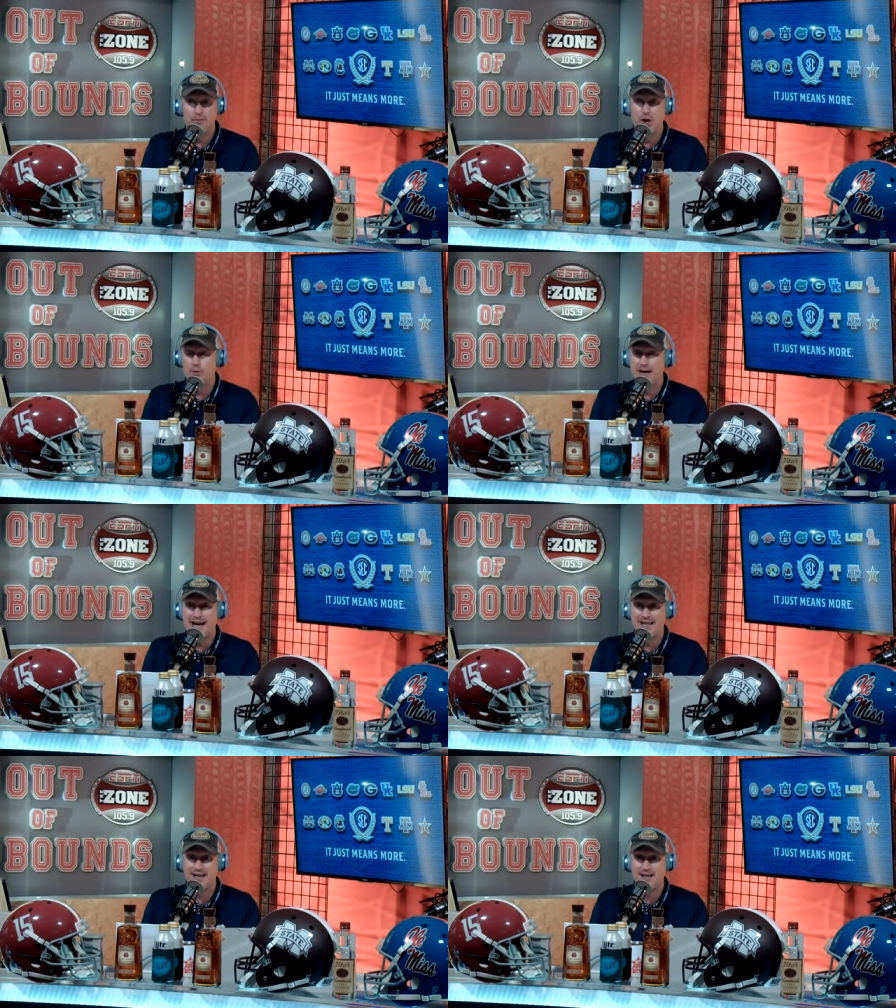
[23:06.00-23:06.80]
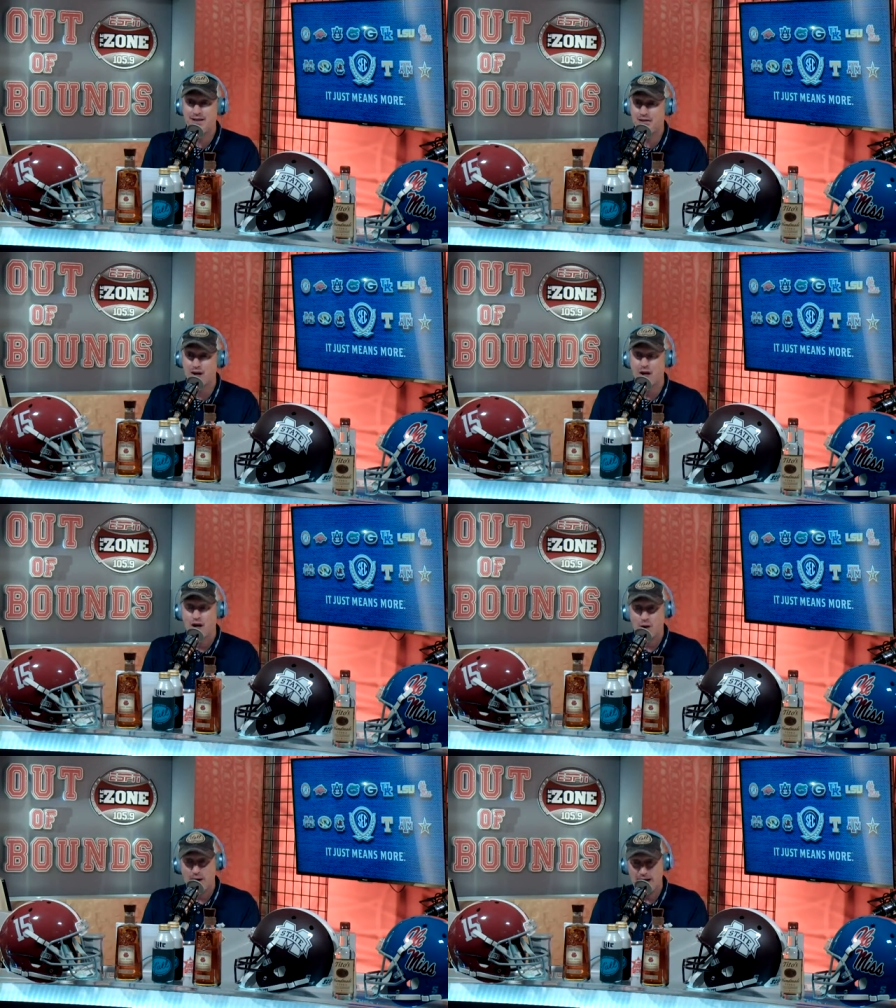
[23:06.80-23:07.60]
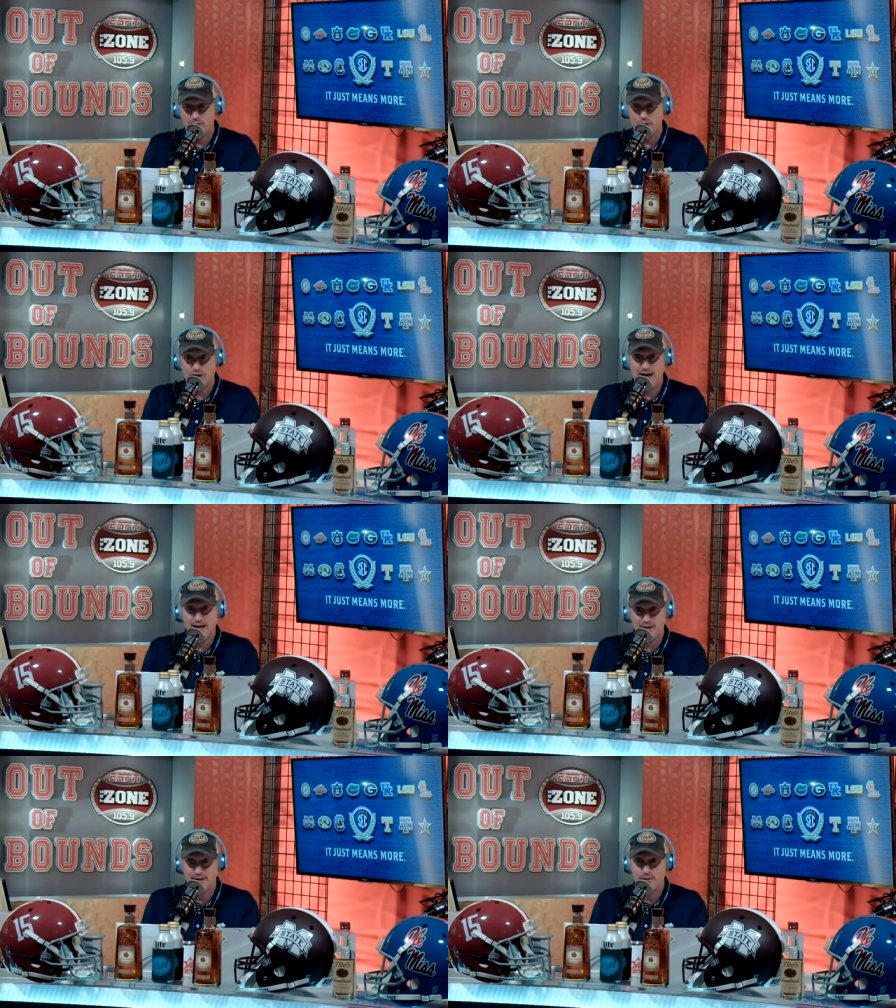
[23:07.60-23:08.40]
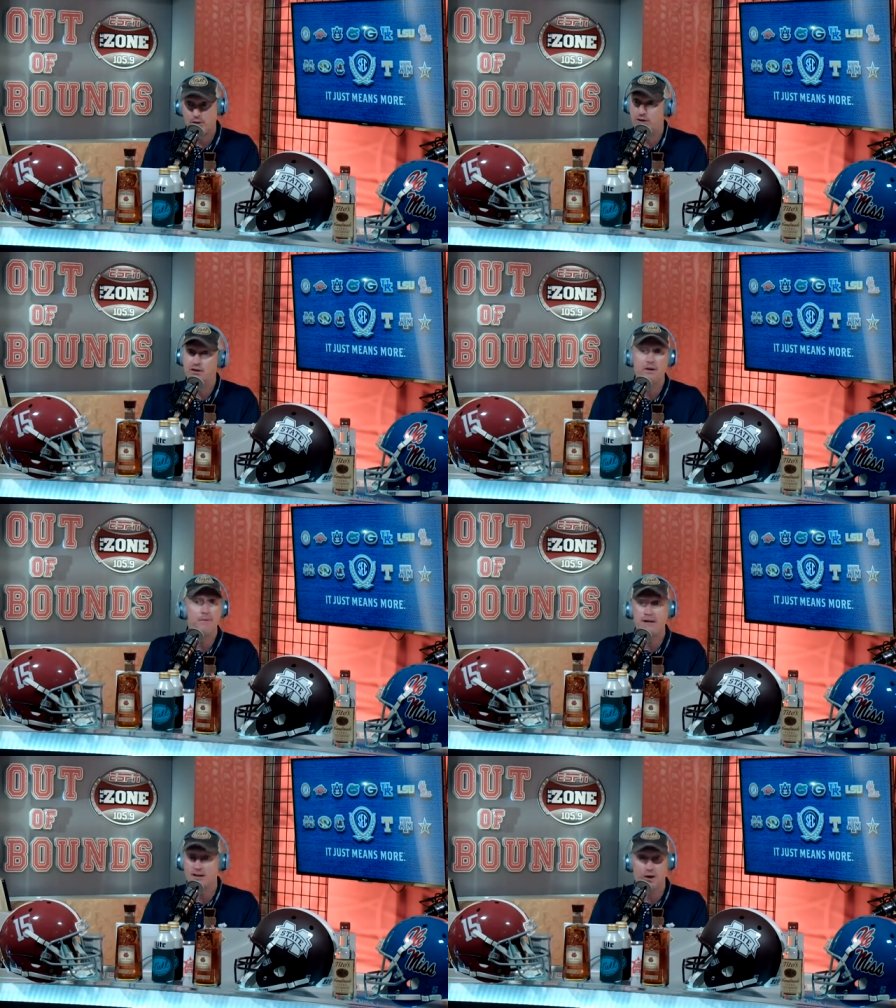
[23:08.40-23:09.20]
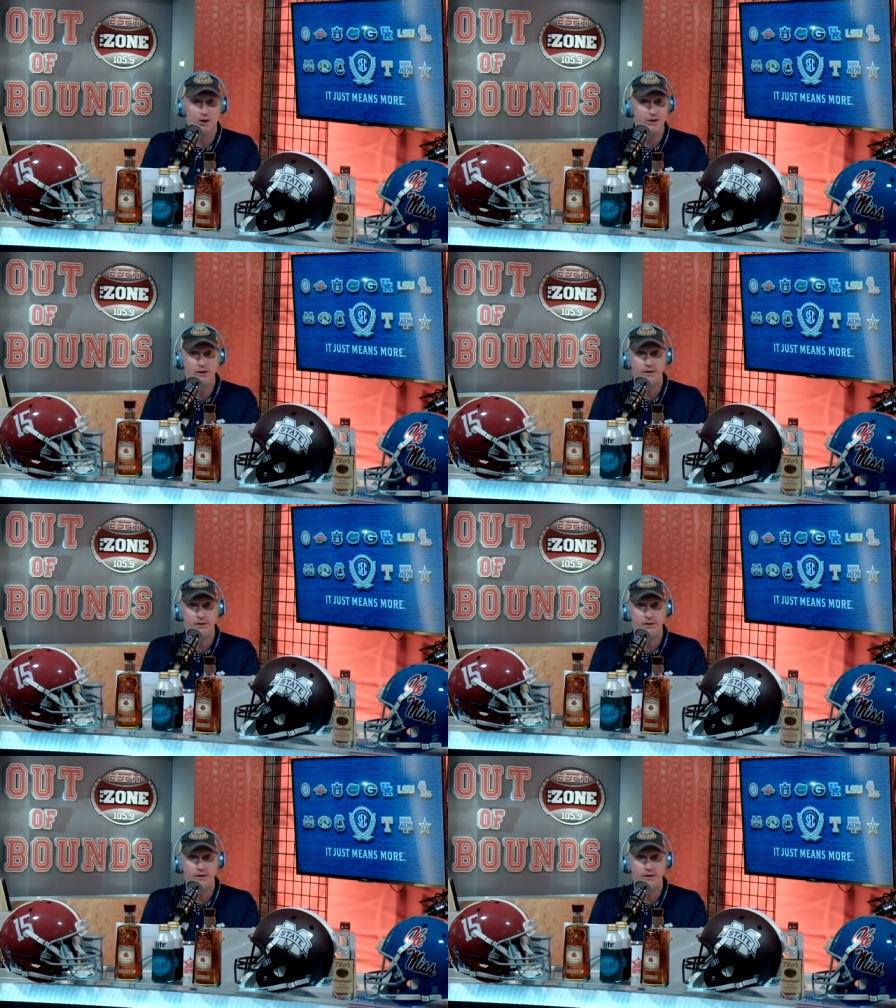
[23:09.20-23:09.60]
blowback is Ohio State, which is the big dog.